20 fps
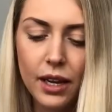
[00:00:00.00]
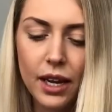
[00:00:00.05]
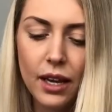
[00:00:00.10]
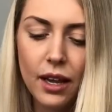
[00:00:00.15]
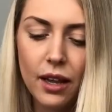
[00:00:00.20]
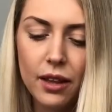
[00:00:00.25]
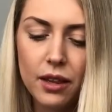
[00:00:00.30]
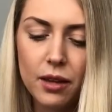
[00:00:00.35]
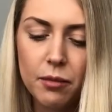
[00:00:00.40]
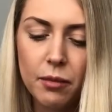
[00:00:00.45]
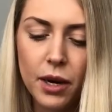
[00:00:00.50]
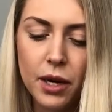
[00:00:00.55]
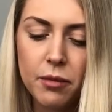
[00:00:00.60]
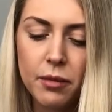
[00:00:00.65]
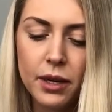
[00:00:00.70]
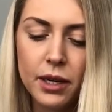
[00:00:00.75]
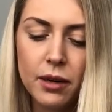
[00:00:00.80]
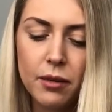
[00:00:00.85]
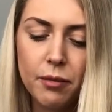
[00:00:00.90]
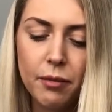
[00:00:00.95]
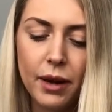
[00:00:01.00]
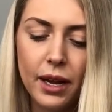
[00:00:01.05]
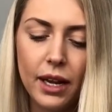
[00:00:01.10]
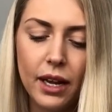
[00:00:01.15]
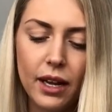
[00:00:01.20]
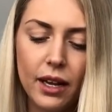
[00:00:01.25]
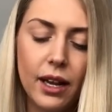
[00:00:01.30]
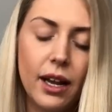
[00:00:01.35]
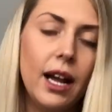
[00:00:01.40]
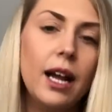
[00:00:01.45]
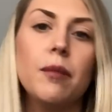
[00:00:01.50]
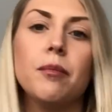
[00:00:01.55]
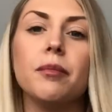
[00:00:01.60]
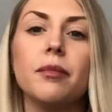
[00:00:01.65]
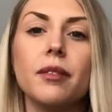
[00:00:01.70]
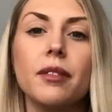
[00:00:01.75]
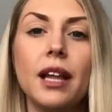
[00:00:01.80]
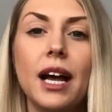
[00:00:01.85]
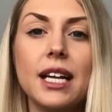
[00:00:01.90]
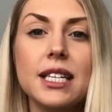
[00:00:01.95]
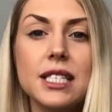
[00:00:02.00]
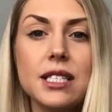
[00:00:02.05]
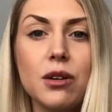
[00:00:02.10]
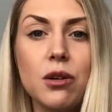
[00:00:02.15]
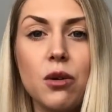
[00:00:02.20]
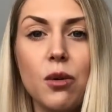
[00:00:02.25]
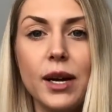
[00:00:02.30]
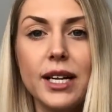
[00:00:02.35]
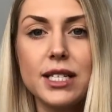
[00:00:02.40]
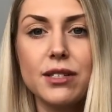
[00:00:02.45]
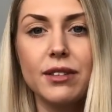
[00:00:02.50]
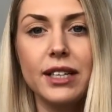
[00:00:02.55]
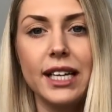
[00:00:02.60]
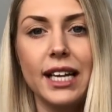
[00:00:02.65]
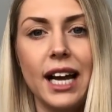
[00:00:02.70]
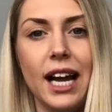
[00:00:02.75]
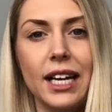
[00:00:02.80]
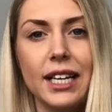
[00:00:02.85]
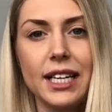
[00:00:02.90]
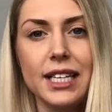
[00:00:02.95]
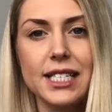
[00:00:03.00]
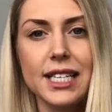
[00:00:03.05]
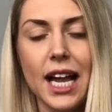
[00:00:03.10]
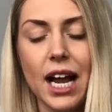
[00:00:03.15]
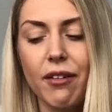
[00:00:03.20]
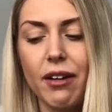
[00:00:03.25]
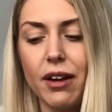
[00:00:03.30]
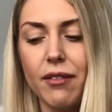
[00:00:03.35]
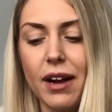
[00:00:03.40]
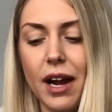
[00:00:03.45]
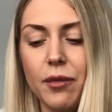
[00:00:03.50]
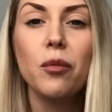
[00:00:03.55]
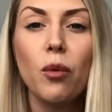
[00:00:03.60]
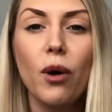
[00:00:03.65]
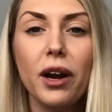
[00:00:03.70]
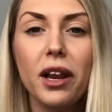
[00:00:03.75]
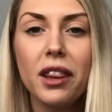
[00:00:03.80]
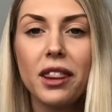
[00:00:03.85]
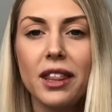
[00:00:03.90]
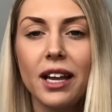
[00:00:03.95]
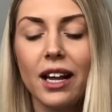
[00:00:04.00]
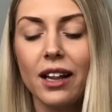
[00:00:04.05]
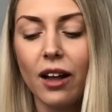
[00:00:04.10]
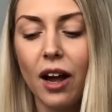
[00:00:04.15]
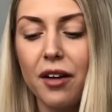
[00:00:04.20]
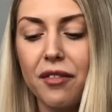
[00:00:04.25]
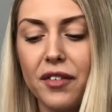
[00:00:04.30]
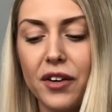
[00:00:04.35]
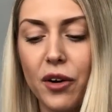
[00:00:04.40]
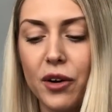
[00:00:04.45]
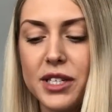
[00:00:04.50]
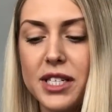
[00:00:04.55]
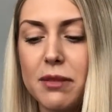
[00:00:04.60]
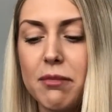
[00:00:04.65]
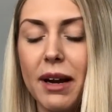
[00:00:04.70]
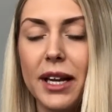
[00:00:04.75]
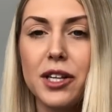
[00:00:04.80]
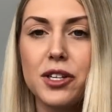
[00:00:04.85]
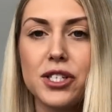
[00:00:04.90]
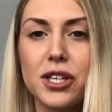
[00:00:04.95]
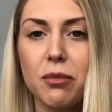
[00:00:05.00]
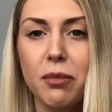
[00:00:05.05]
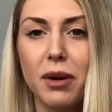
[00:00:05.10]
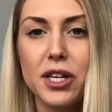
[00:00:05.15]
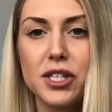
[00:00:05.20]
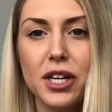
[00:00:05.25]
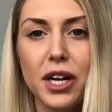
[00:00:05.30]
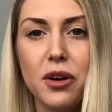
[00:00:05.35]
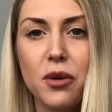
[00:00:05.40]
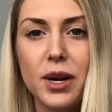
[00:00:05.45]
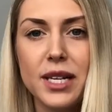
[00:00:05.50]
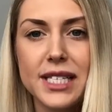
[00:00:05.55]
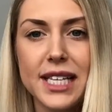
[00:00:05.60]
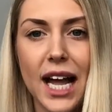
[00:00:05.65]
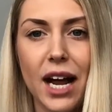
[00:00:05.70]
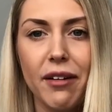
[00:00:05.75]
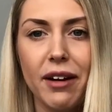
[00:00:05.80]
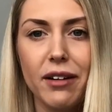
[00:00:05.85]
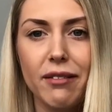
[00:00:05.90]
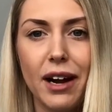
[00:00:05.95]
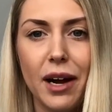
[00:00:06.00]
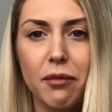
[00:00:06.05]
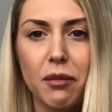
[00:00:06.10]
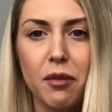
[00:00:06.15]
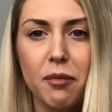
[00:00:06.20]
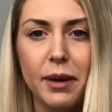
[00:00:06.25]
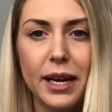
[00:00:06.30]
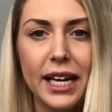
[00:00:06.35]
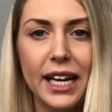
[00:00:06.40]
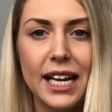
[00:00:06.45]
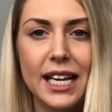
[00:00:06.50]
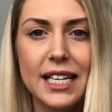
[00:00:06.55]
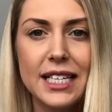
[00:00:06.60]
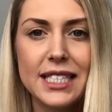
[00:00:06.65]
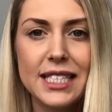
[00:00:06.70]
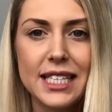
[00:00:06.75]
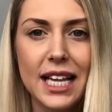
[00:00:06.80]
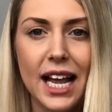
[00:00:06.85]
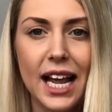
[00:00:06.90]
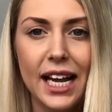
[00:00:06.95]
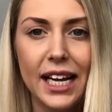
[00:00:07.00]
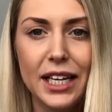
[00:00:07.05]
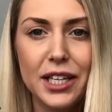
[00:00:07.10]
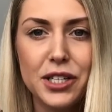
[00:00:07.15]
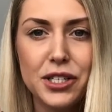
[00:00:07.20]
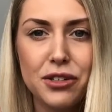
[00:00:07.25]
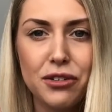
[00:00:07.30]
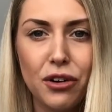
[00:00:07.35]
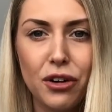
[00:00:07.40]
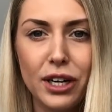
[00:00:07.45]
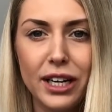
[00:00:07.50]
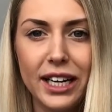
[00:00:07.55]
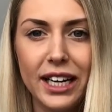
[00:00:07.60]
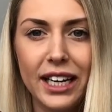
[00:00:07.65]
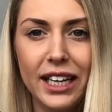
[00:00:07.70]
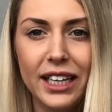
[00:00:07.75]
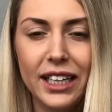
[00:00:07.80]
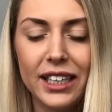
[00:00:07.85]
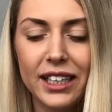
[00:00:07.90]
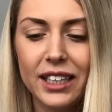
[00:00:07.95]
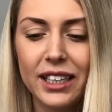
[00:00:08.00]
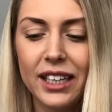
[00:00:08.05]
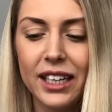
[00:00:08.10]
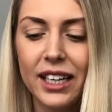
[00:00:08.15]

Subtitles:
at the moment, but that's always really handy to carry around. The one thing that I forgot to mention, which I always carry around with me, is a trolley